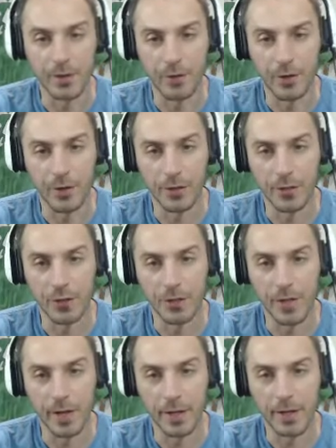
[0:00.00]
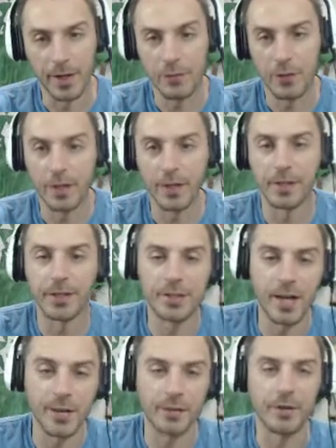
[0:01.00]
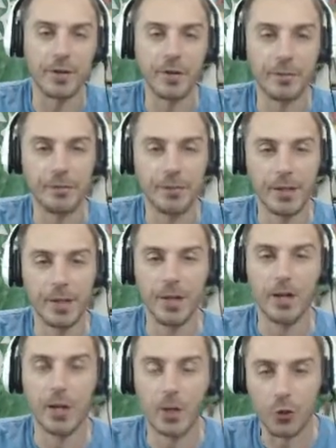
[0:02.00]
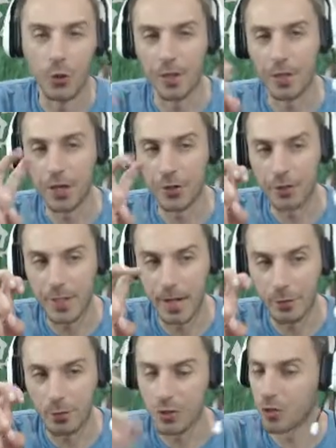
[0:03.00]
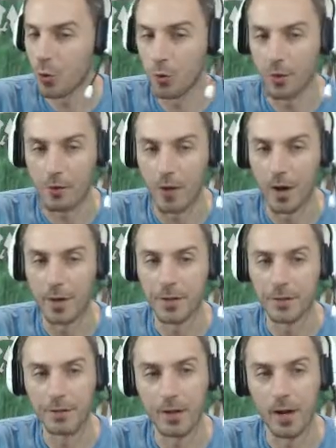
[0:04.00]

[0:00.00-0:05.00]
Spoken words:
It's a very good deck. I feel like it is kind of a cookie cutter deck, which is totally fine.